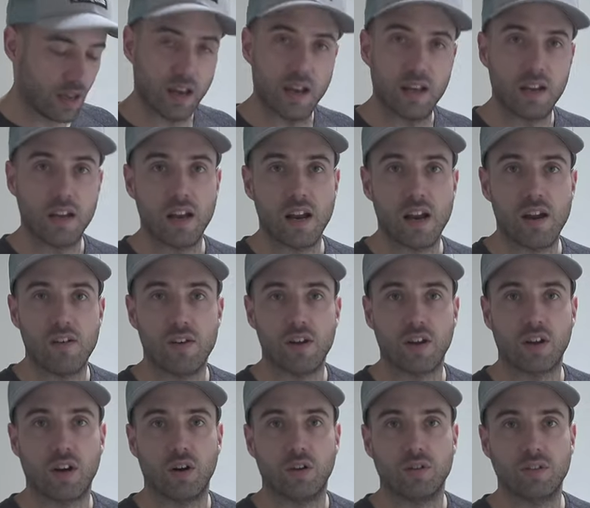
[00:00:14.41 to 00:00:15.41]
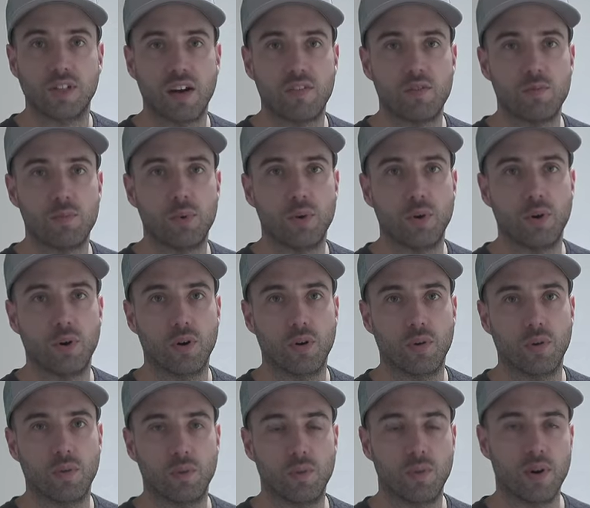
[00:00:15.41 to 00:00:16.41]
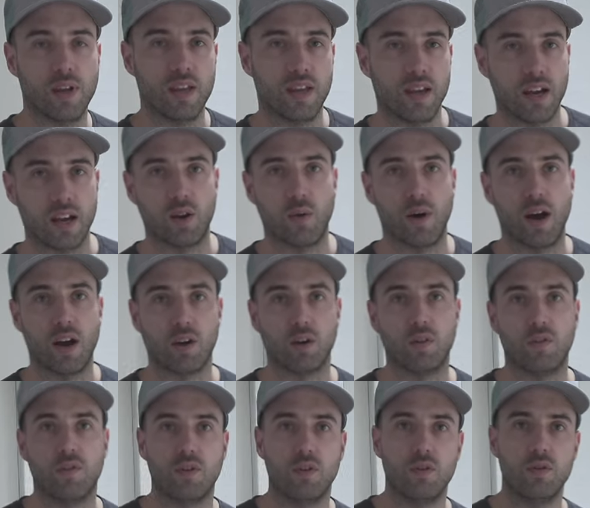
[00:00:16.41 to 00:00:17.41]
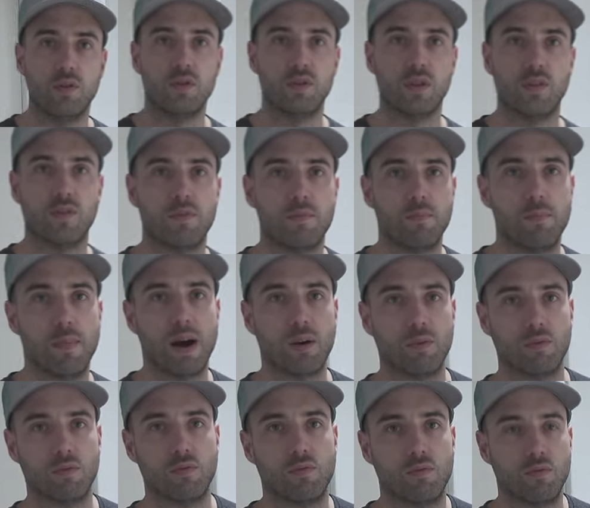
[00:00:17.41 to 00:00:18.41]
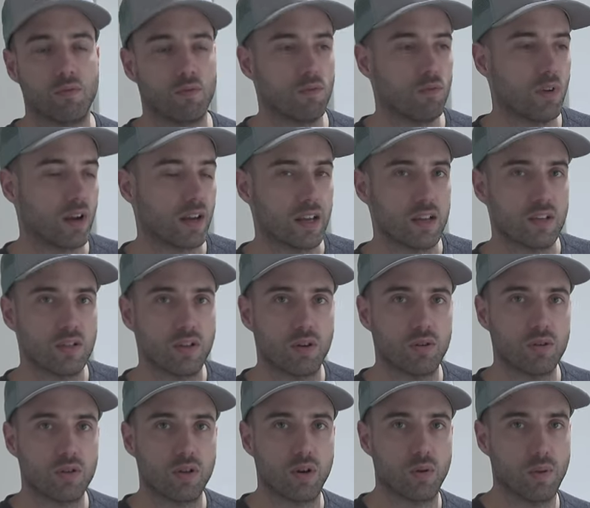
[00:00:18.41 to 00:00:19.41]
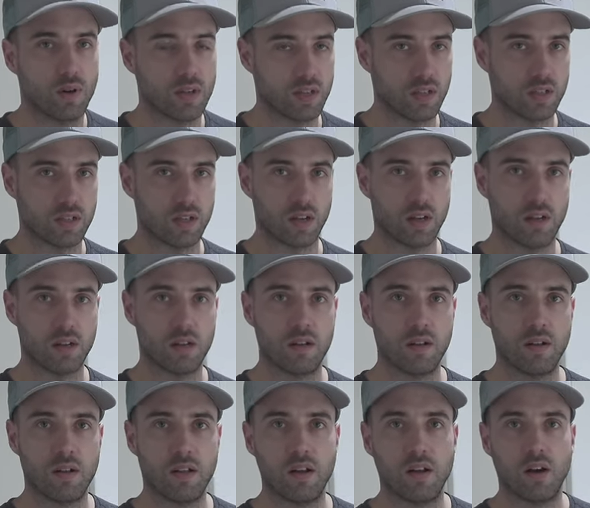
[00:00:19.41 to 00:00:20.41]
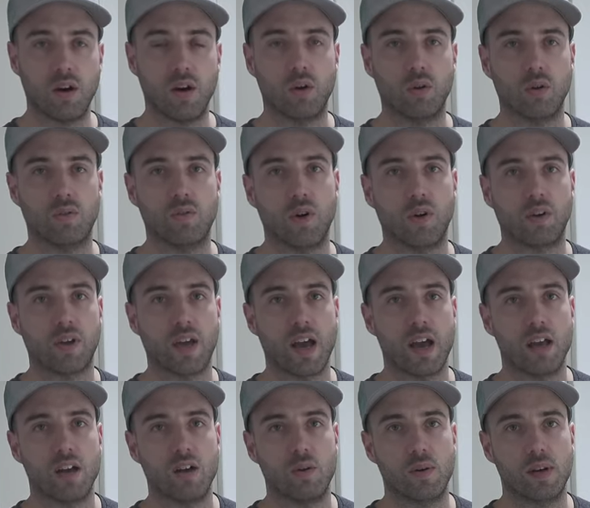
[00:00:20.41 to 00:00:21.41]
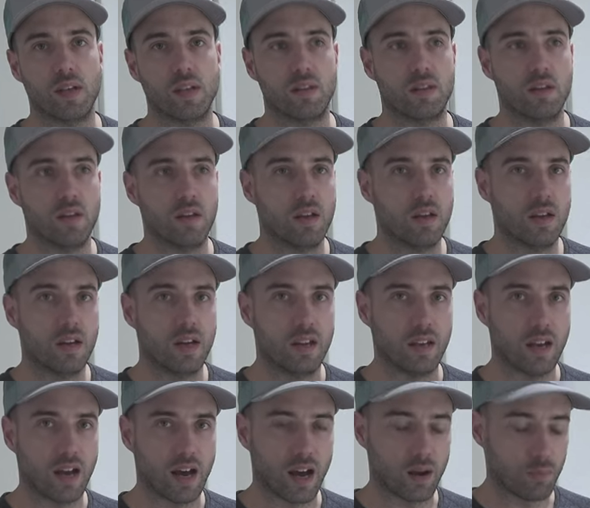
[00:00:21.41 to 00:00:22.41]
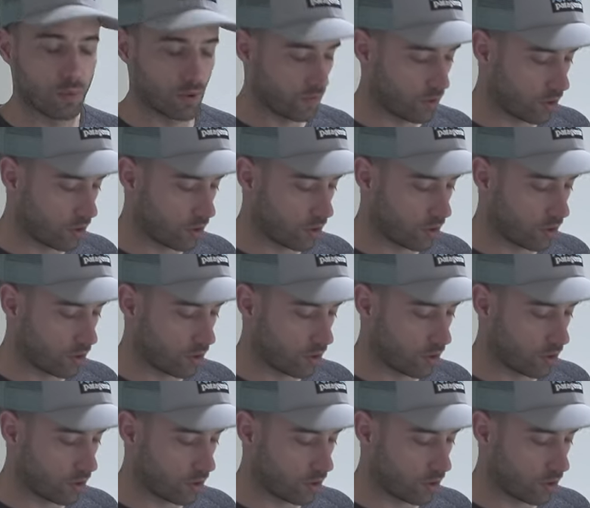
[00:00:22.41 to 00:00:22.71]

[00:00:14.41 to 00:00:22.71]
in an area called Davenport where you get quite good views of Mount Rangitoto, which is a old volcano in the harbour of